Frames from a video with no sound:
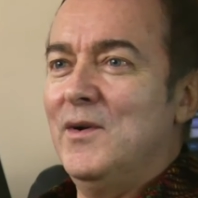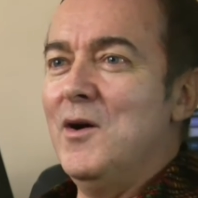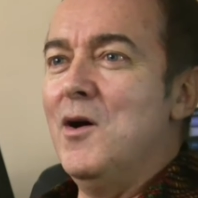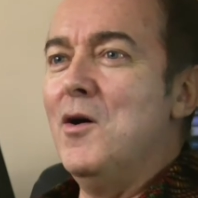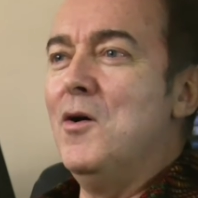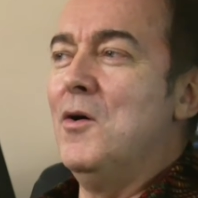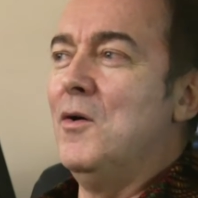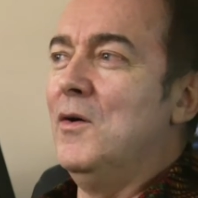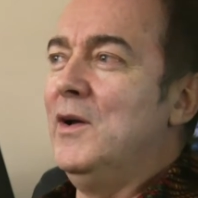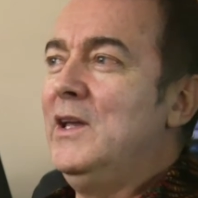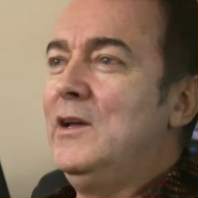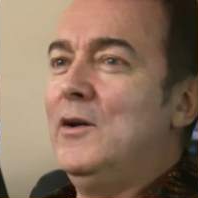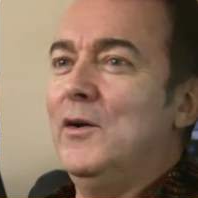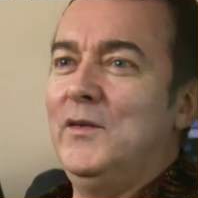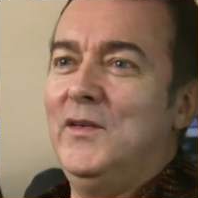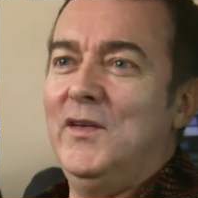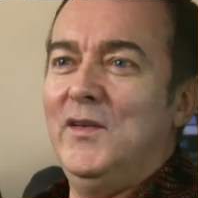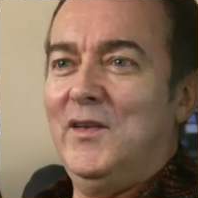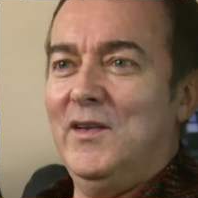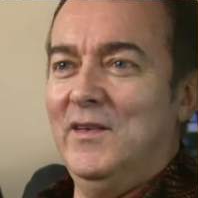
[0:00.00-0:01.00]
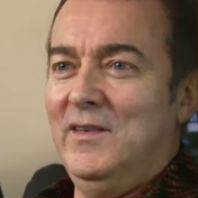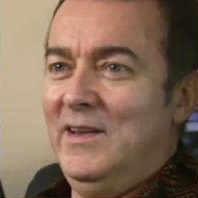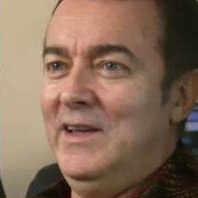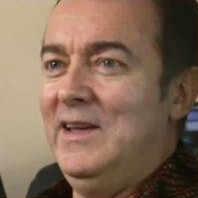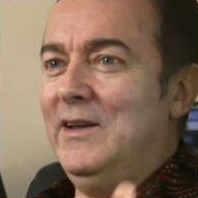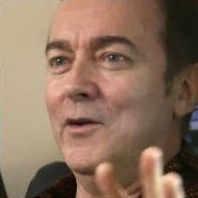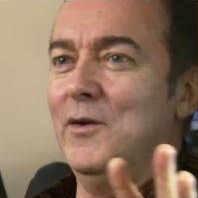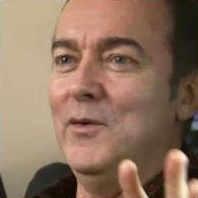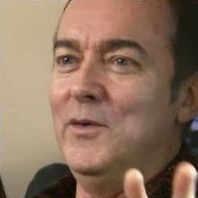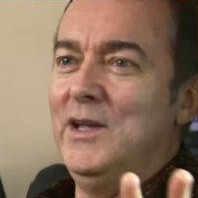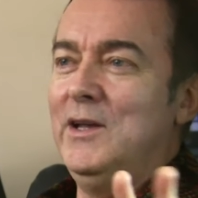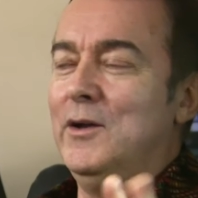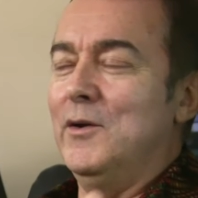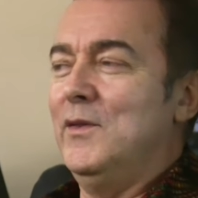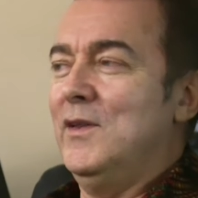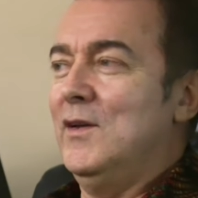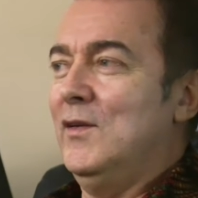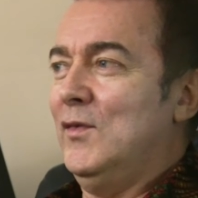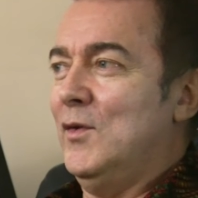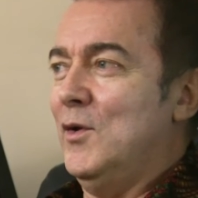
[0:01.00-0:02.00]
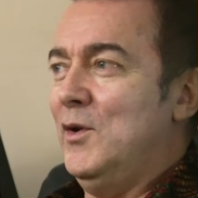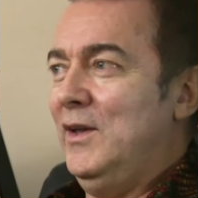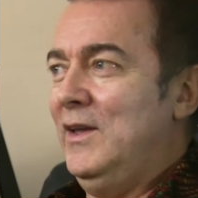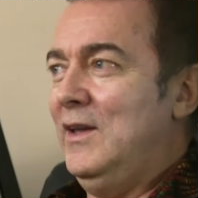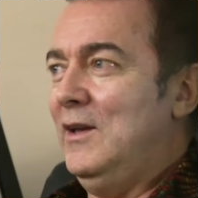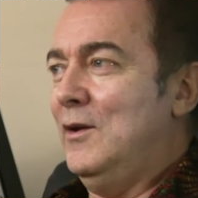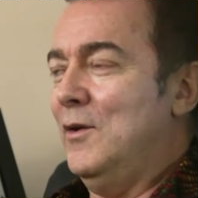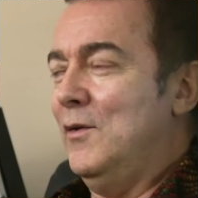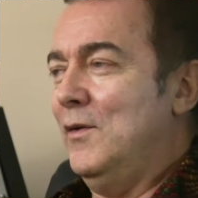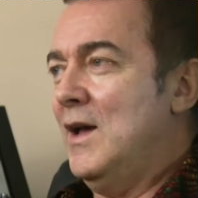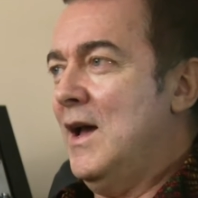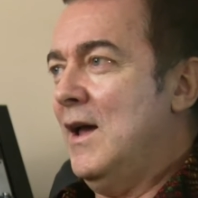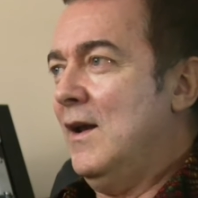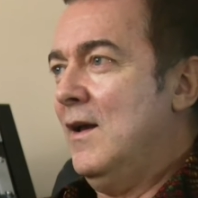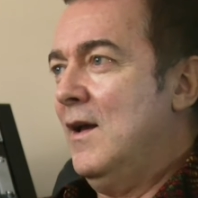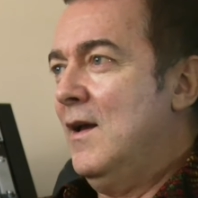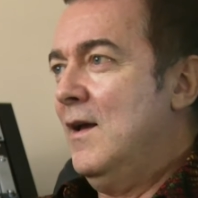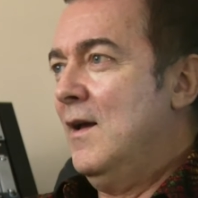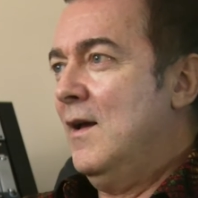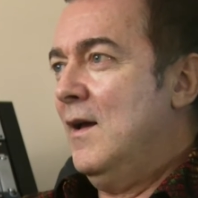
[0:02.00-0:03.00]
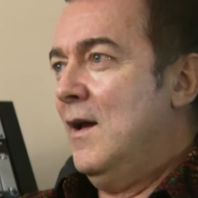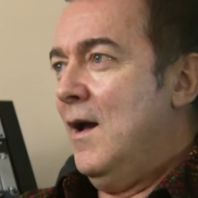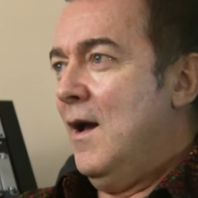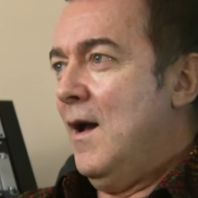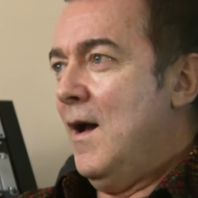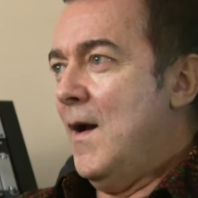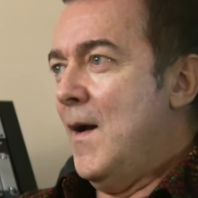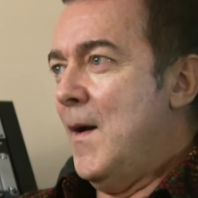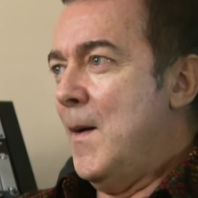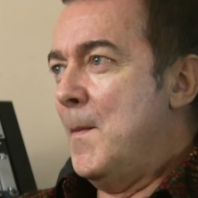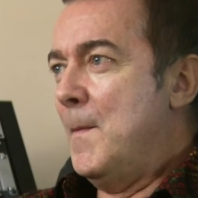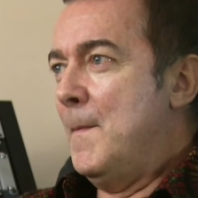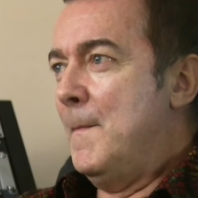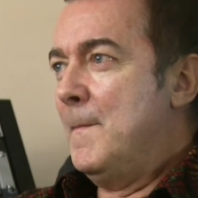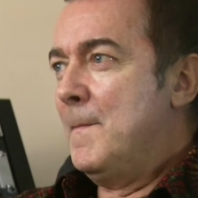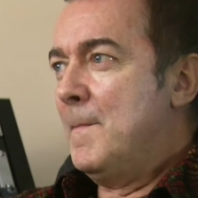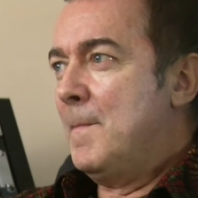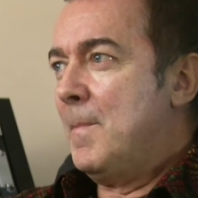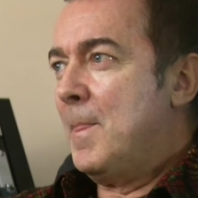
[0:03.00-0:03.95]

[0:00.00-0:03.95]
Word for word: oh, egotistic, ego, ego this, uh, ego that. Um,